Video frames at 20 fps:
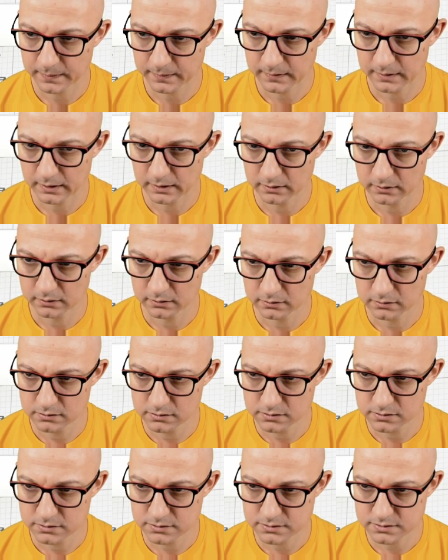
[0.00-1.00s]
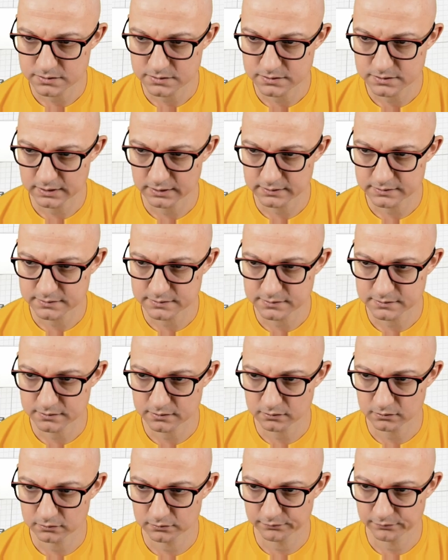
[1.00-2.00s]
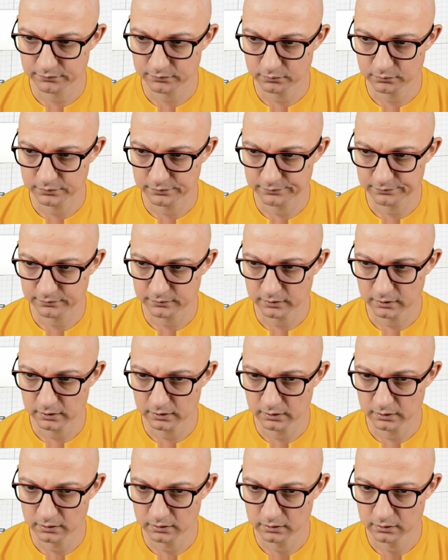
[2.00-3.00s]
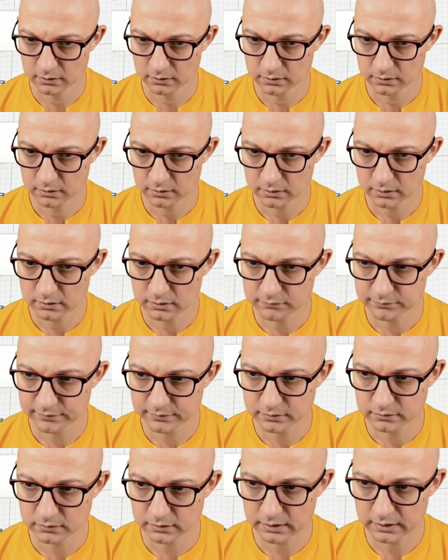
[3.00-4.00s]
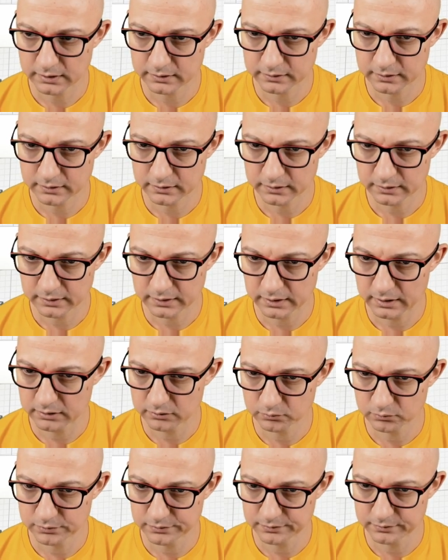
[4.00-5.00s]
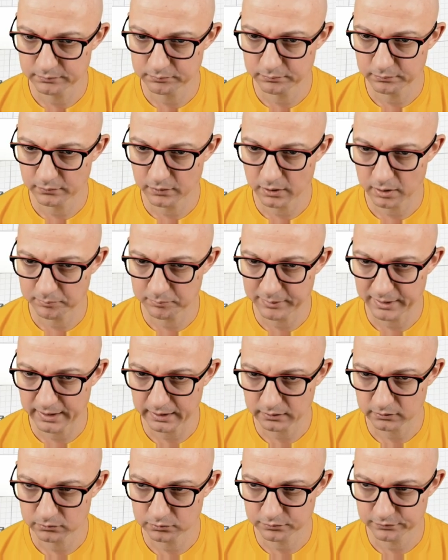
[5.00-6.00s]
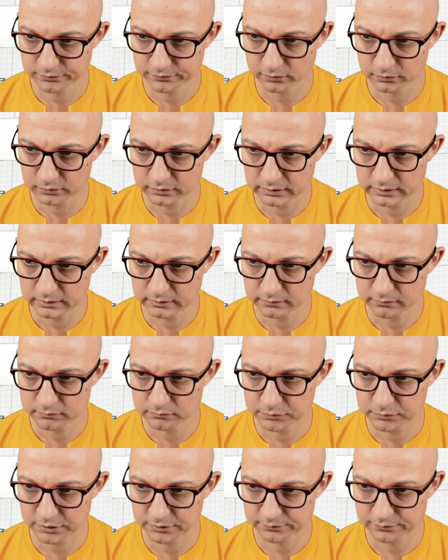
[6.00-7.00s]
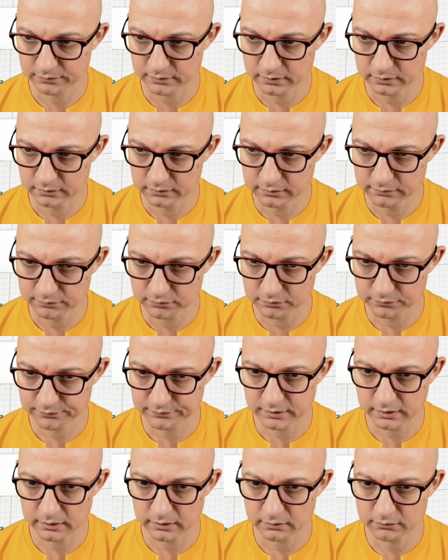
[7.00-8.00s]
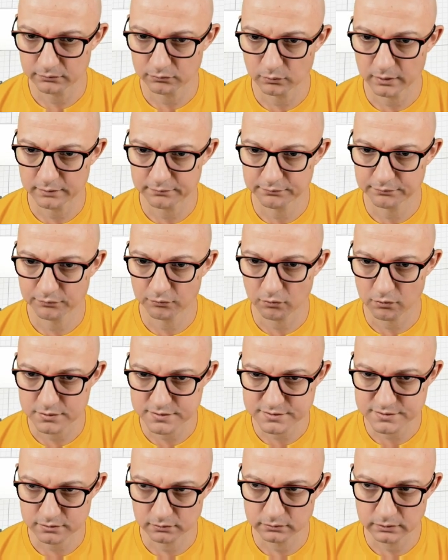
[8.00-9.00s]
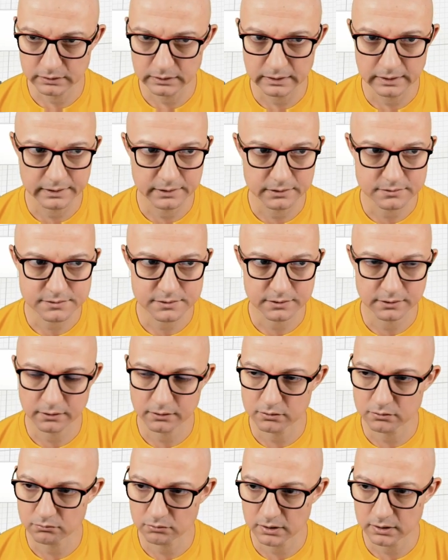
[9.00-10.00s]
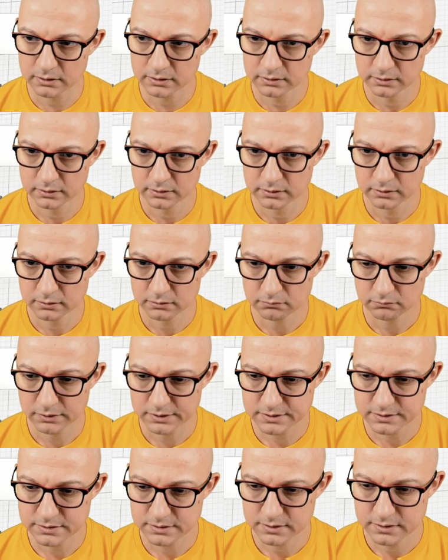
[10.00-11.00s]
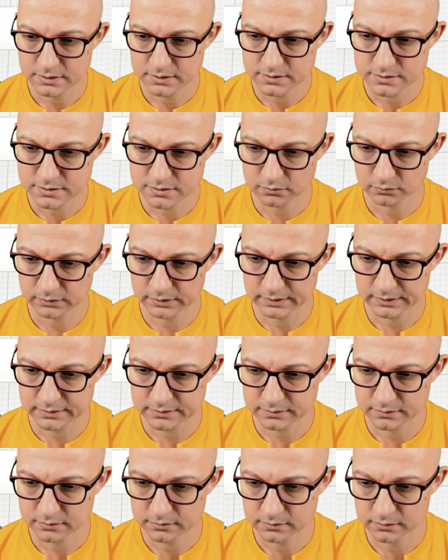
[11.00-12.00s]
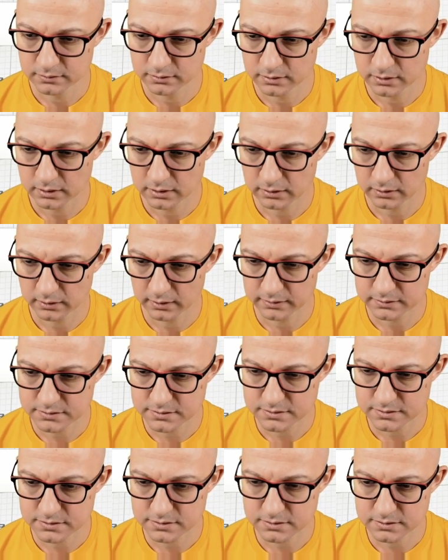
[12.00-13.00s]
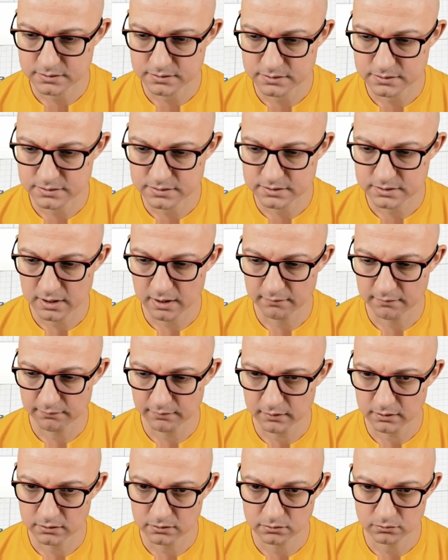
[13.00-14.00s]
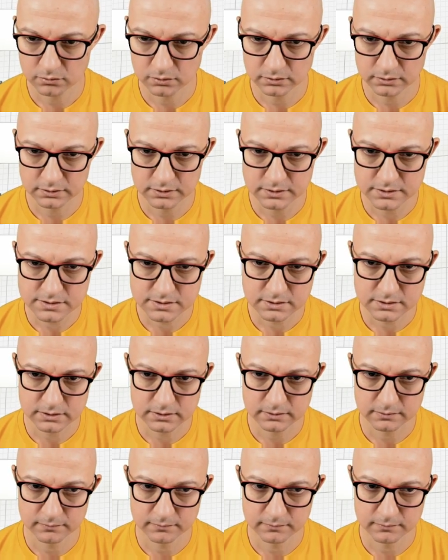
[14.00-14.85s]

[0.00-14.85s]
Then sixth also is the infill, and then again we are back to solid, because the default setting is to have 4 solid layers in Cura, right? So let's save it to the disk.